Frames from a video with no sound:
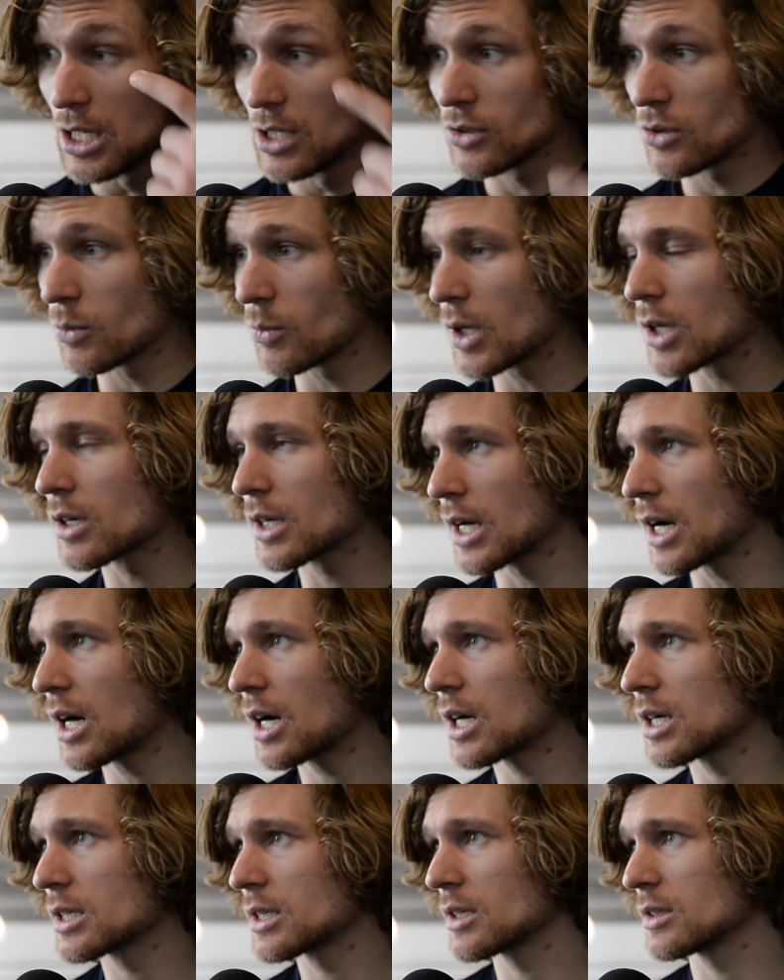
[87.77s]
to work
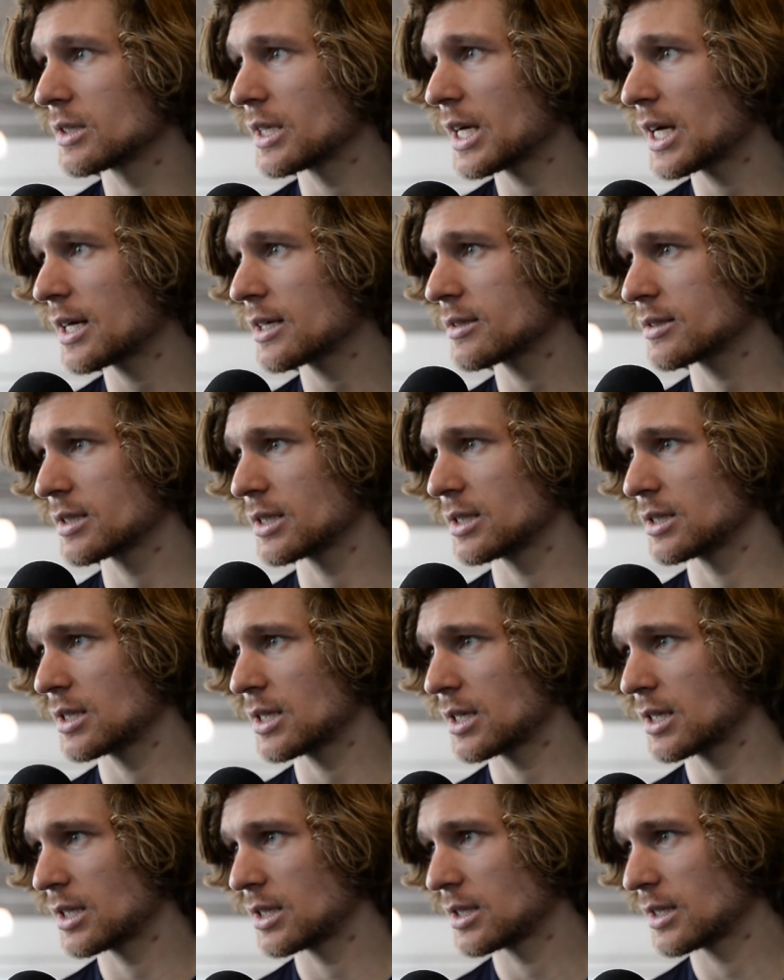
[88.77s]
hard on the ice and
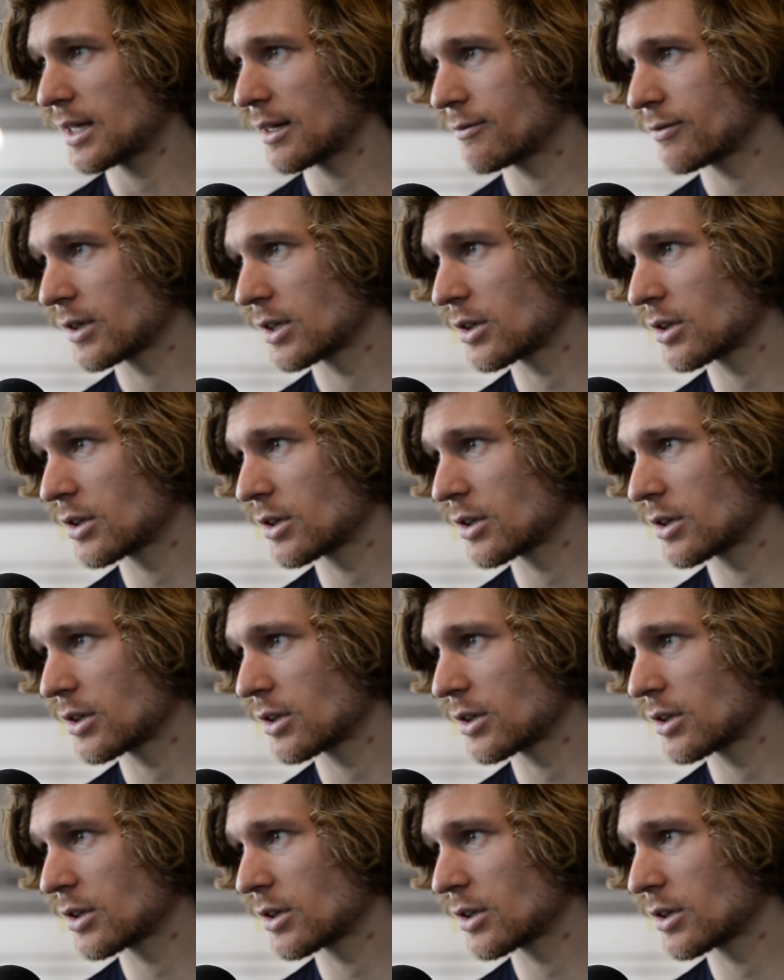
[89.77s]
have